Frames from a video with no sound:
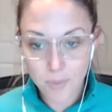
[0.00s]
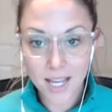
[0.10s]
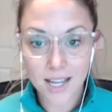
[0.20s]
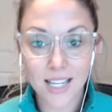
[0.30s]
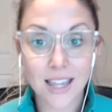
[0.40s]

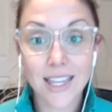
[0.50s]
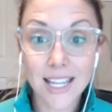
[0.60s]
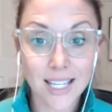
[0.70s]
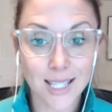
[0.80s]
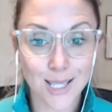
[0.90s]
because I
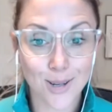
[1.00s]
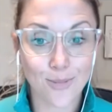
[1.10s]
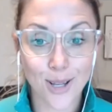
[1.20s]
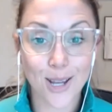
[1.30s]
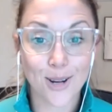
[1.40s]
think this is a
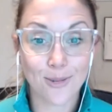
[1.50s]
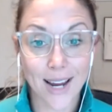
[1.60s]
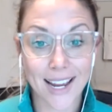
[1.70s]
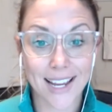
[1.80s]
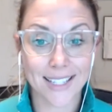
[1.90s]
really
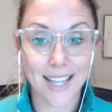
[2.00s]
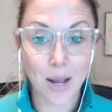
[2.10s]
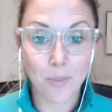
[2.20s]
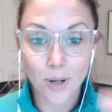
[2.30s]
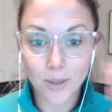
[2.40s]
great
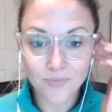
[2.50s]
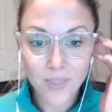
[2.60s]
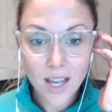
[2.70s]
example.